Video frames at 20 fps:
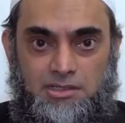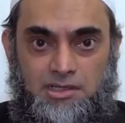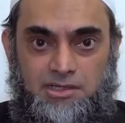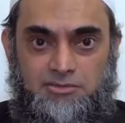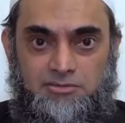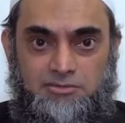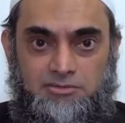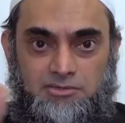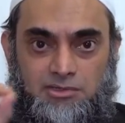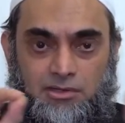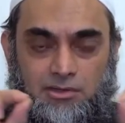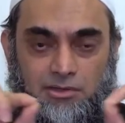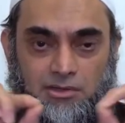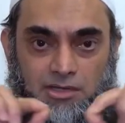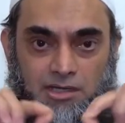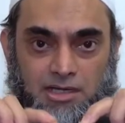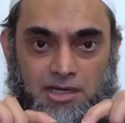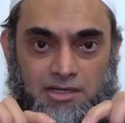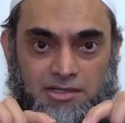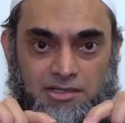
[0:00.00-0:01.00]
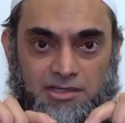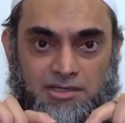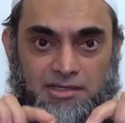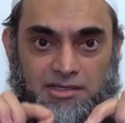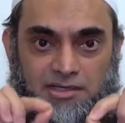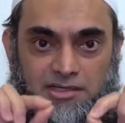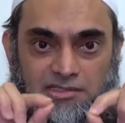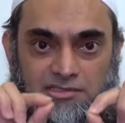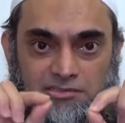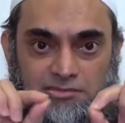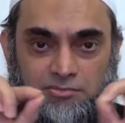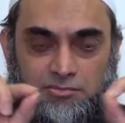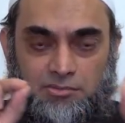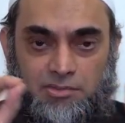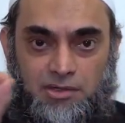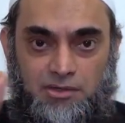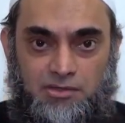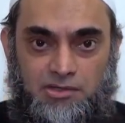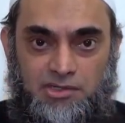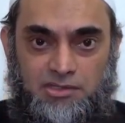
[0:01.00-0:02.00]
At-talak is
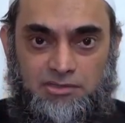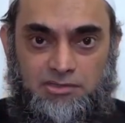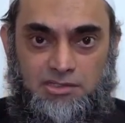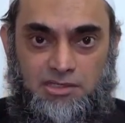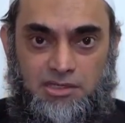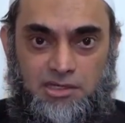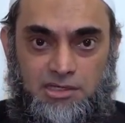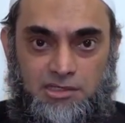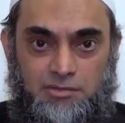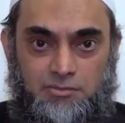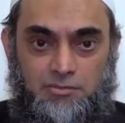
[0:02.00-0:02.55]
marratan.